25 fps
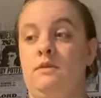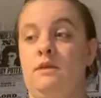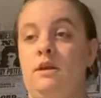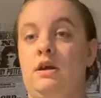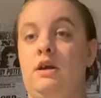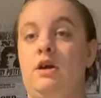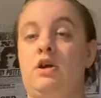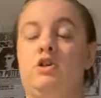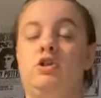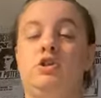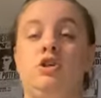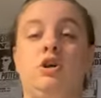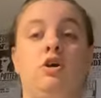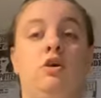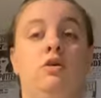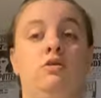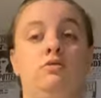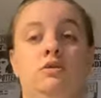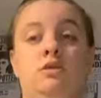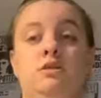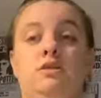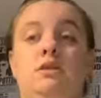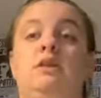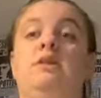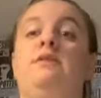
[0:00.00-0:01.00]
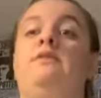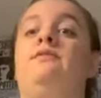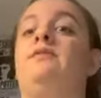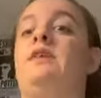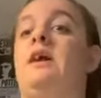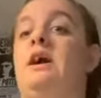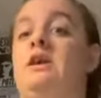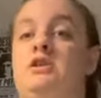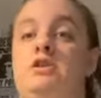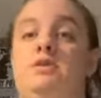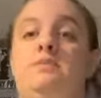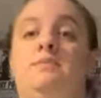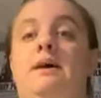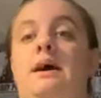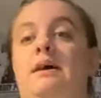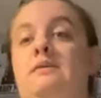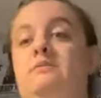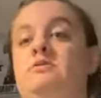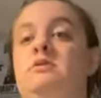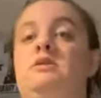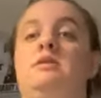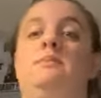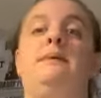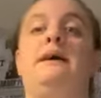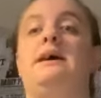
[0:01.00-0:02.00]
because you're constantly flashing back
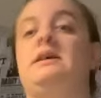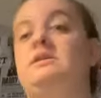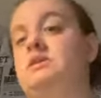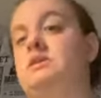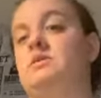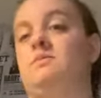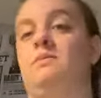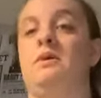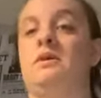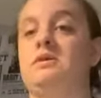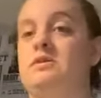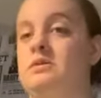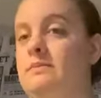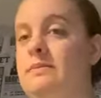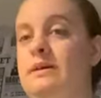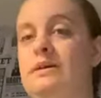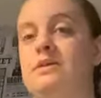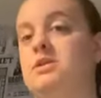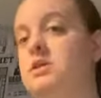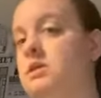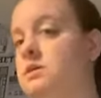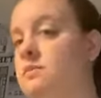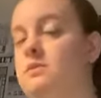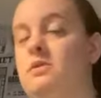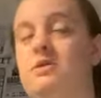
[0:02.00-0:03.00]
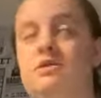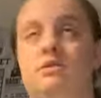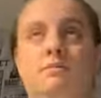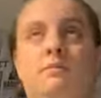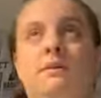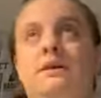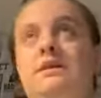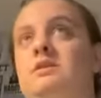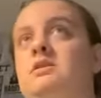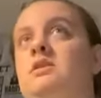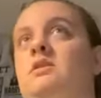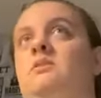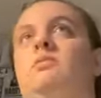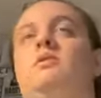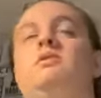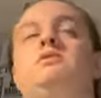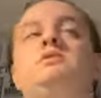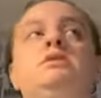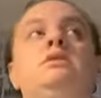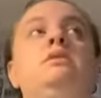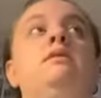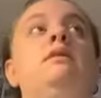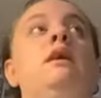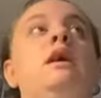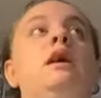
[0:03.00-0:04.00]
to the past and the present, past and the present, past and the present.